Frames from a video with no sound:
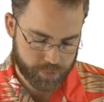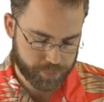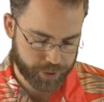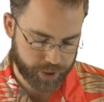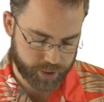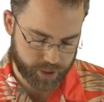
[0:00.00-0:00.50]

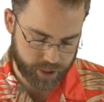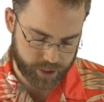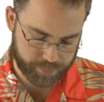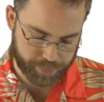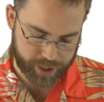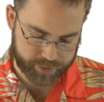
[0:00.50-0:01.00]
But
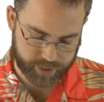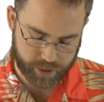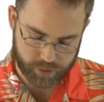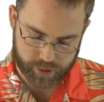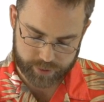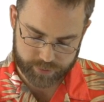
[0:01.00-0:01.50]

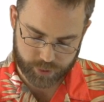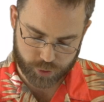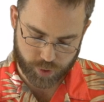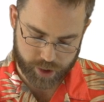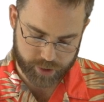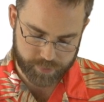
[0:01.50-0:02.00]
Pascal gets the
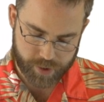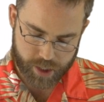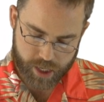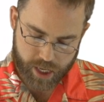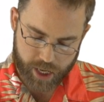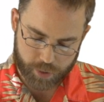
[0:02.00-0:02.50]
credit.
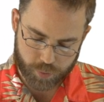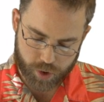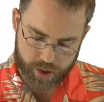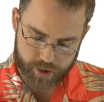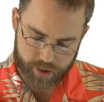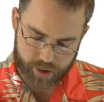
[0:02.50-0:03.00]
And
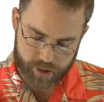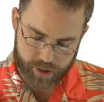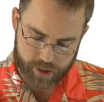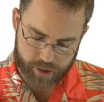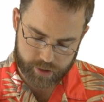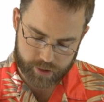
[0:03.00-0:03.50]
what
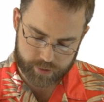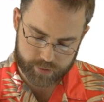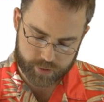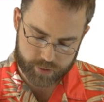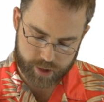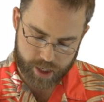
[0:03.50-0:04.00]
it is
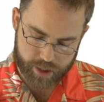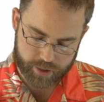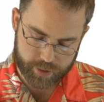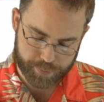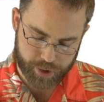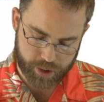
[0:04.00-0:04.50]
said
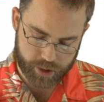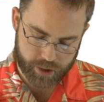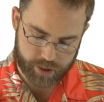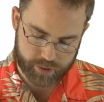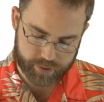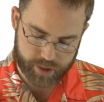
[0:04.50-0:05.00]
to be
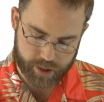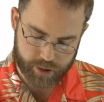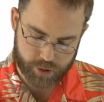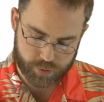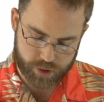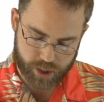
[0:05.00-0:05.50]
is that
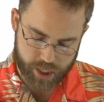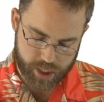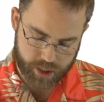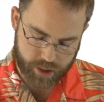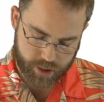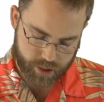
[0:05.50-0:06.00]
you
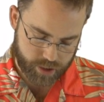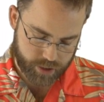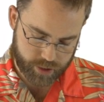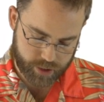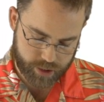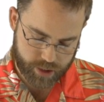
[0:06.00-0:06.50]
take
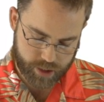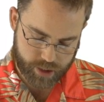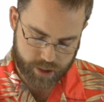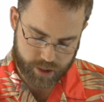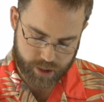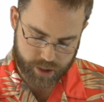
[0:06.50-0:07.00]

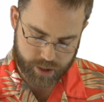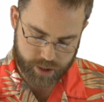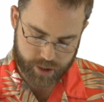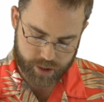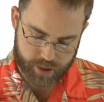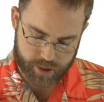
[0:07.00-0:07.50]
the
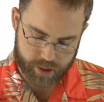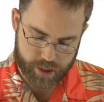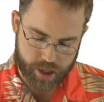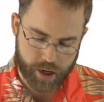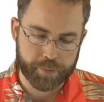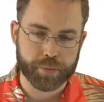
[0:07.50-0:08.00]

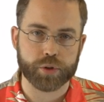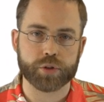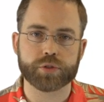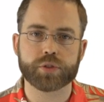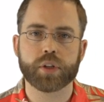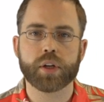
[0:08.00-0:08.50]

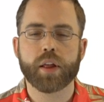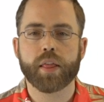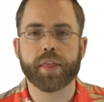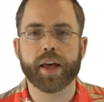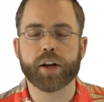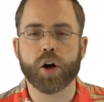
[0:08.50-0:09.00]
numbers
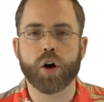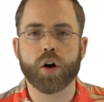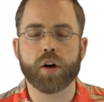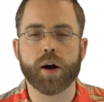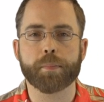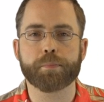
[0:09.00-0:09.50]
that
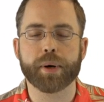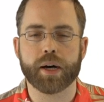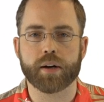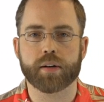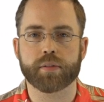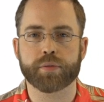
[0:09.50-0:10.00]
are
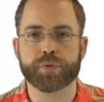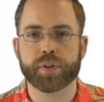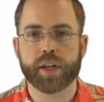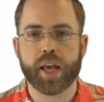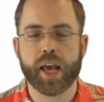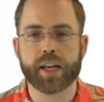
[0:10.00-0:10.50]
above
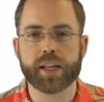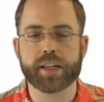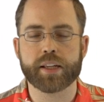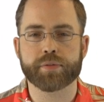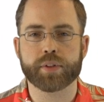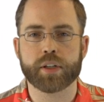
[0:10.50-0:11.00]
any
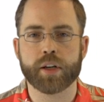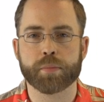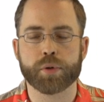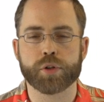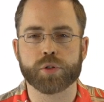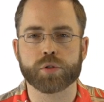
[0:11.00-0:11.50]
given
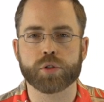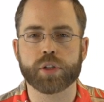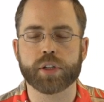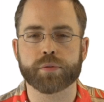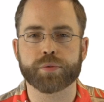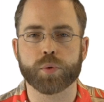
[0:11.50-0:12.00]
number you're
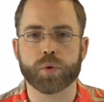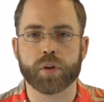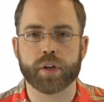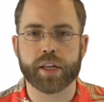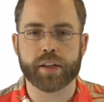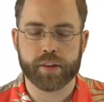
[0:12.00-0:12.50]
looking
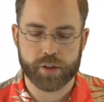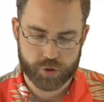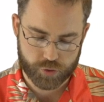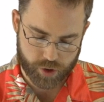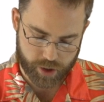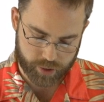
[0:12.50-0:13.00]
for in this
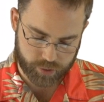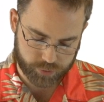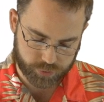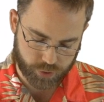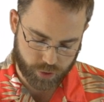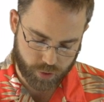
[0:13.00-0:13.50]
triangle.
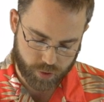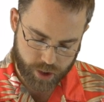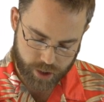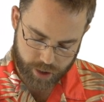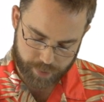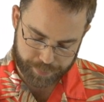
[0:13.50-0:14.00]
So
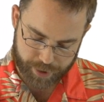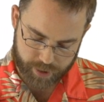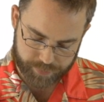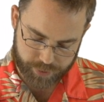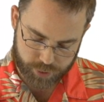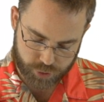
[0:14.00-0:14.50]

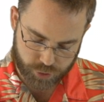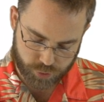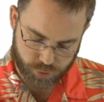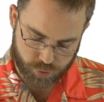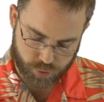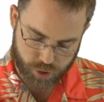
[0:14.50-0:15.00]
above the
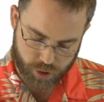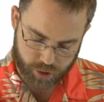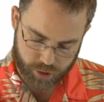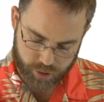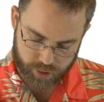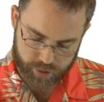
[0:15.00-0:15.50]
2
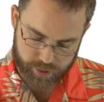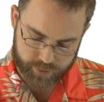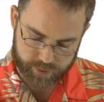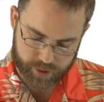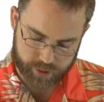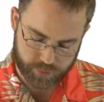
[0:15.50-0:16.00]

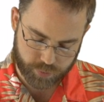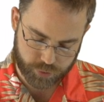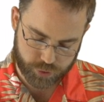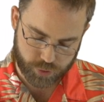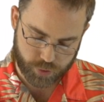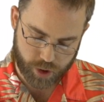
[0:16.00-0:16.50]
is this
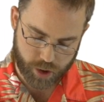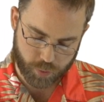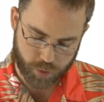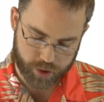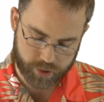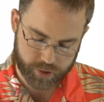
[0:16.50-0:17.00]

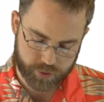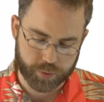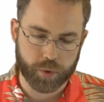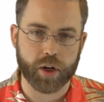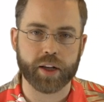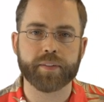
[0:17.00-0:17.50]
1 and this
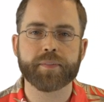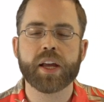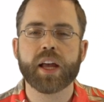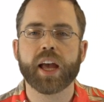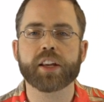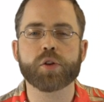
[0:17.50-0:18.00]
1,
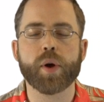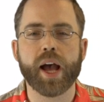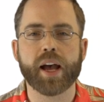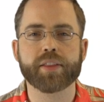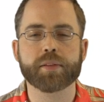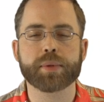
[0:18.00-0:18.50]
and you
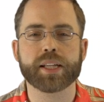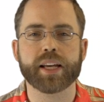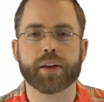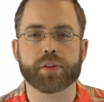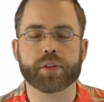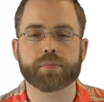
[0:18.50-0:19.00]
add them
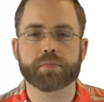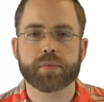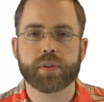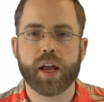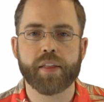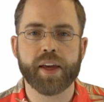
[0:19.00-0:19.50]
together,
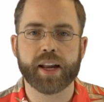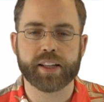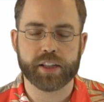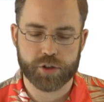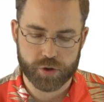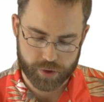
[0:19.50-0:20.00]
and that
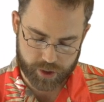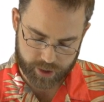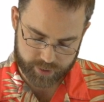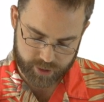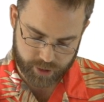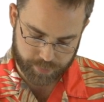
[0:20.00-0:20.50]
gets you the
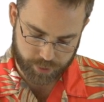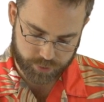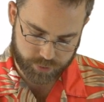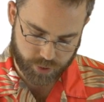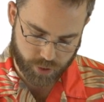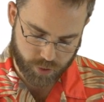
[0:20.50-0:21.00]
next number.
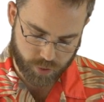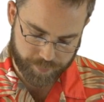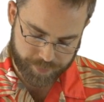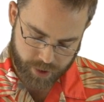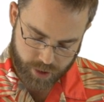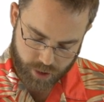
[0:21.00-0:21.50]
So
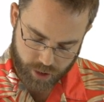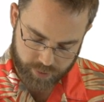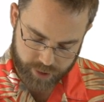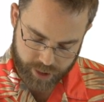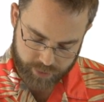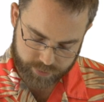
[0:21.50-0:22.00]
on
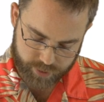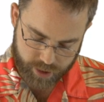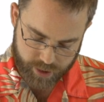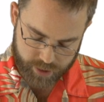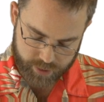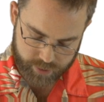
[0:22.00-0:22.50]
the
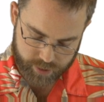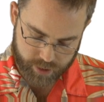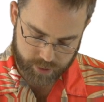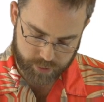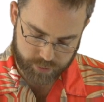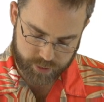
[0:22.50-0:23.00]
outside,
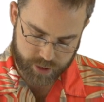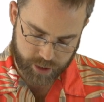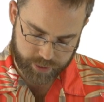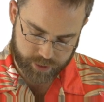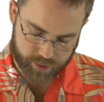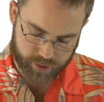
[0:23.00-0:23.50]
there's
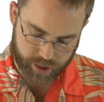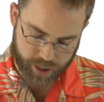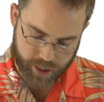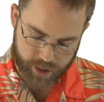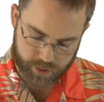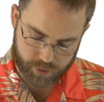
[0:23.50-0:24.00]
nothing to
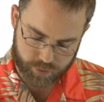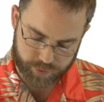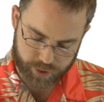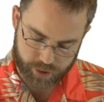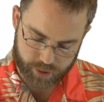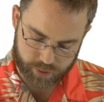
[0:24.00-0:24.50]
add over
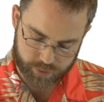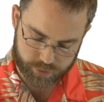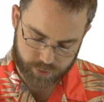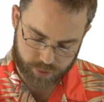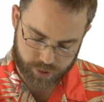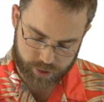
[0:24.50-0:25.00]
here,
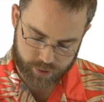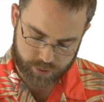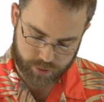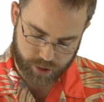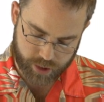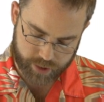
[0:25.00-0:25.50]
so
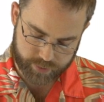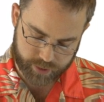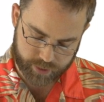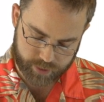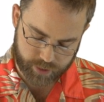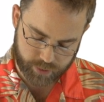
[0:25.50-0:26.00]
these guys
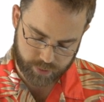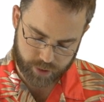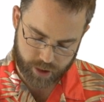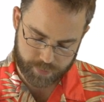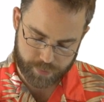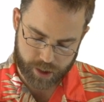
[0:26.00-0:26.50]
get together
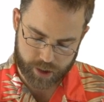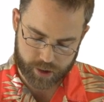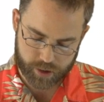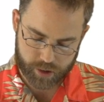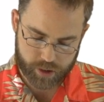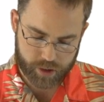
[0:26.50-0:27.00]
and
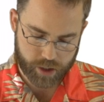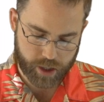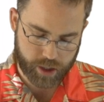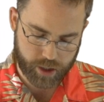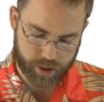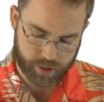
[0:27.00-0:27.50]
make
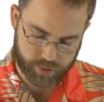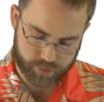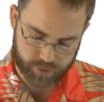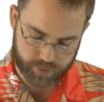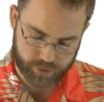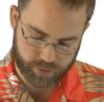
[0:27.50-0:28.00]
there's
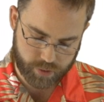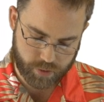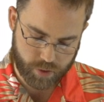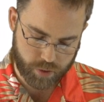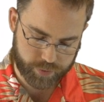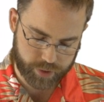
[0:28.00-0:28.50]
a
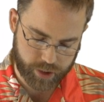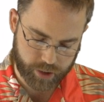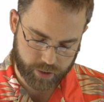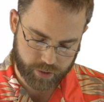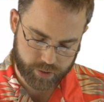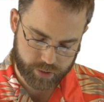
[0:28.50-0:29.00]
0 over
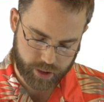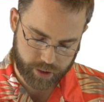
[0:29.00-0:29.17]
there,